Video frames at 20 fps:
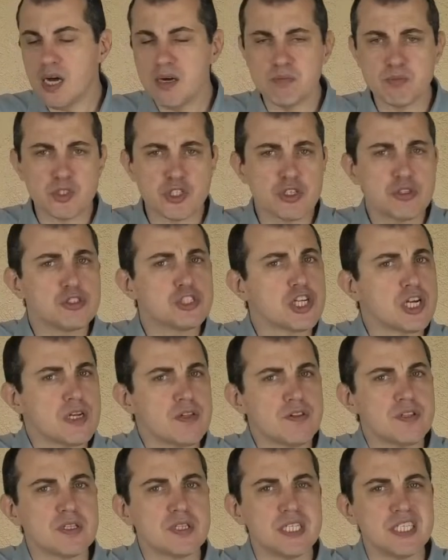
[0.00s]
So
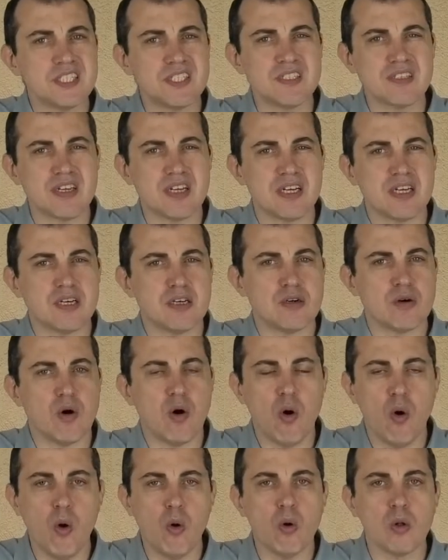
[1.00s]
Jonathan, this
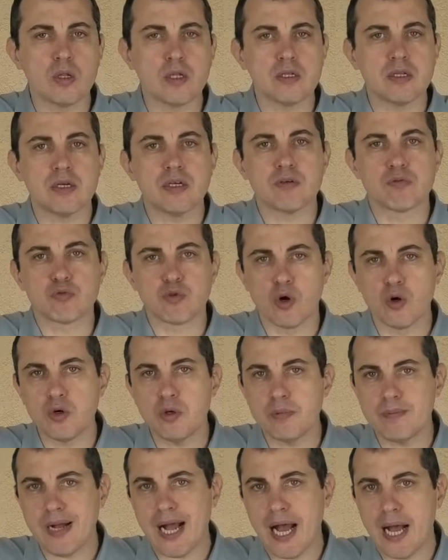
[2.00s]
whole
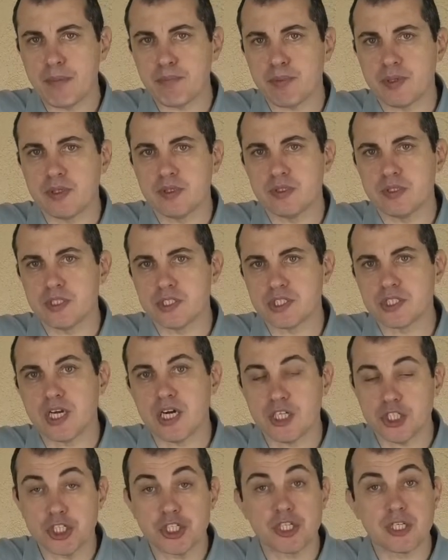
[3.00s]
roadmap
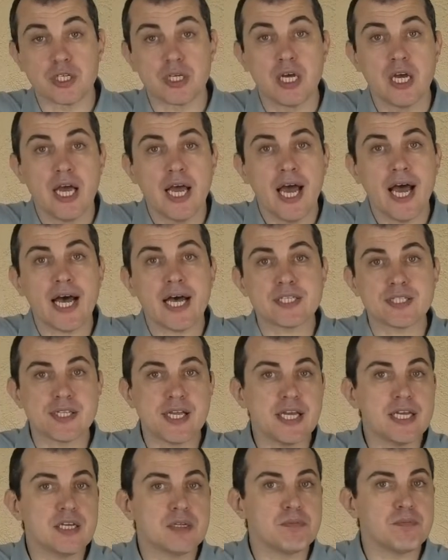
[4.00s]
discussion has
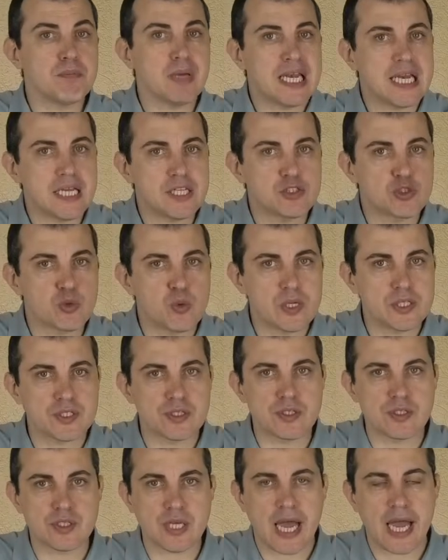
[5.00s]
taken many
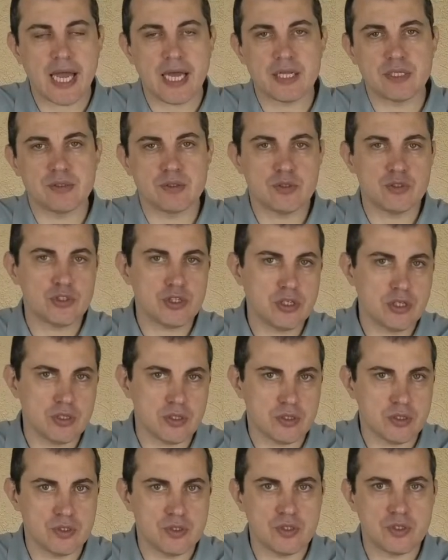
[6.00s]
twists and
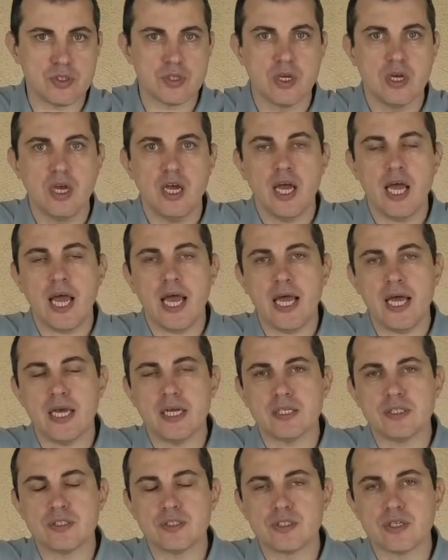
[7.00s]
turns.
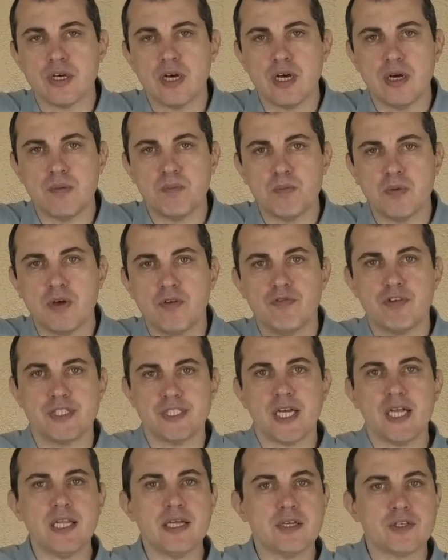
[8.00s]
And
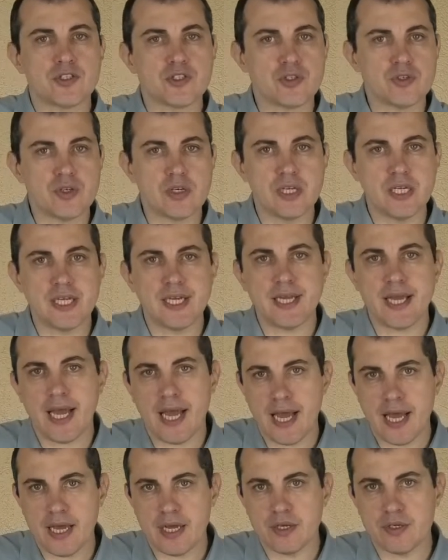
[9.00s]
Vitalik certainly
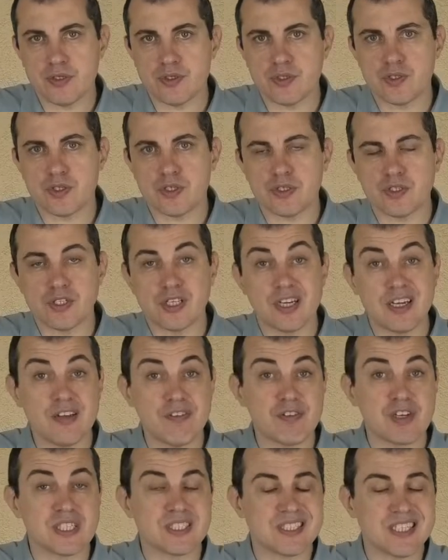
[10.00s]
has
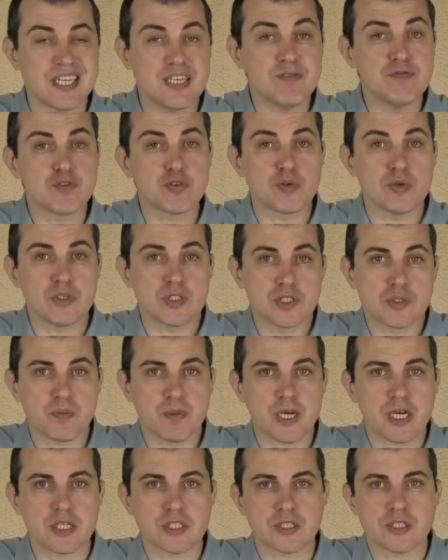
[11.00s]
significant influence
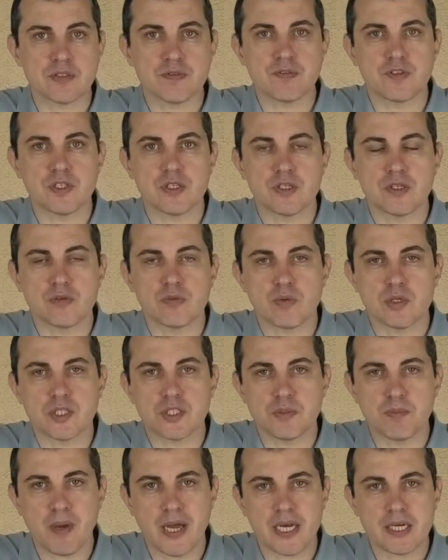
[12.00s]
because of the
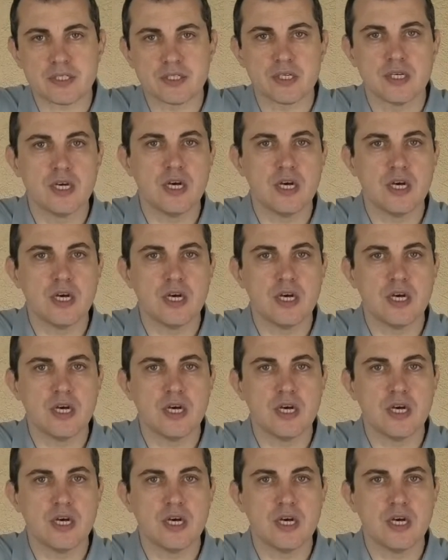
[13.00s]
respect